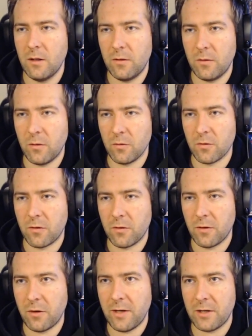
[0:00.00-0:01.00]
Those are our
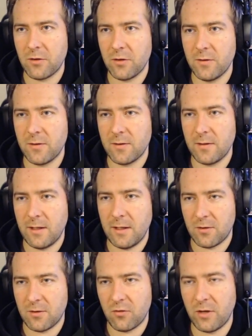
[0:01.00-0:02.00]
directions. And
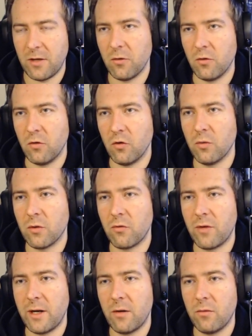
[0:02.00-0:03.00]
let's try to do a
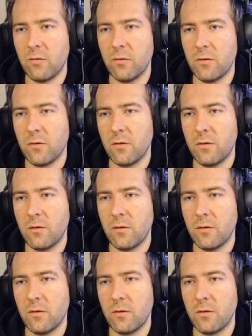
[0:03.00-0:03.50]
round.